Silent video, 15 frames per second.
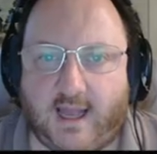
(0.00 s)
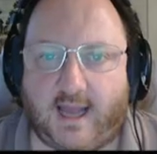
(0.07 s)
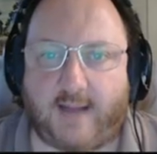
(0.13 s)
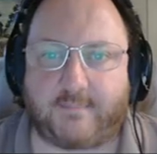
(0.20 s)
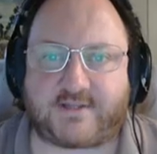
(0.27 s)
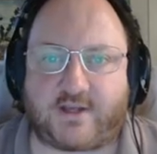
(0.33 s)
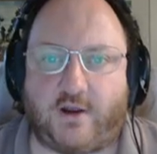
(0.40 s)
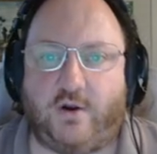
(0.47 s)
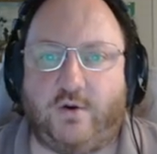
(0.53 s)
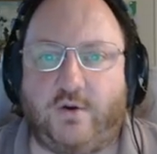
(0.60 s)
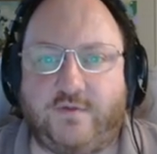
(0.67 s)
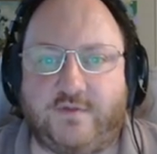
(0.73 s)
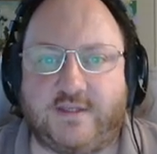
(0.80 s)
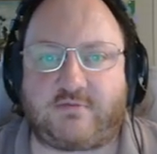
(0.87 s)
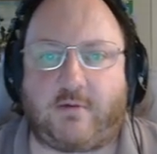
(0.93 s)
So
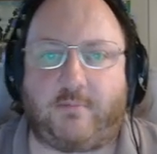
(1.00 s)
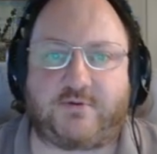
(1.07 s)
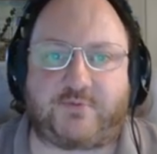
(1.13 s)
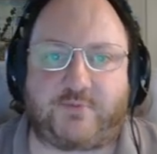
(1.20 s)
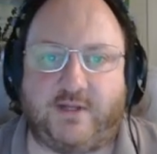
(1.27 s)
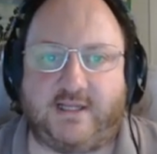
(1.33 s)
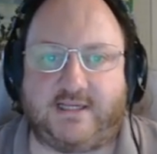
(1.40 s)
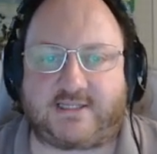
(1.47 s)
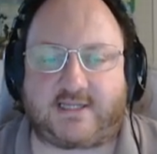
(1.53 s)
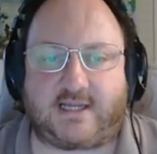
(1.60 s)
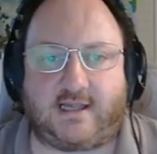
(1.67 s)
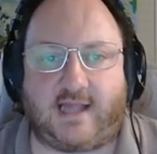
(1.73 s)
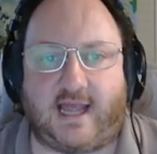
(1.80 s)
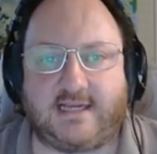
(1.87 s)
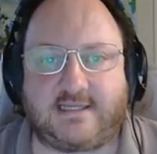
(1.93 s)
this one was
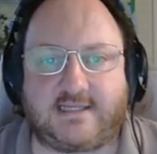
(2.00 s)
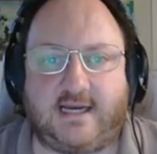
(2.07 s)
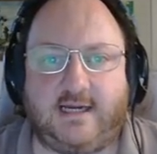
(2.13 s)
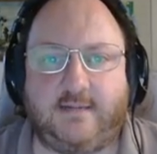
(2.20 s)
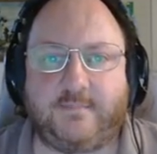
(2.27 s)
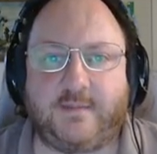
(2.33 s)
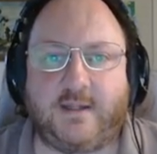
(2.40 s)
released later.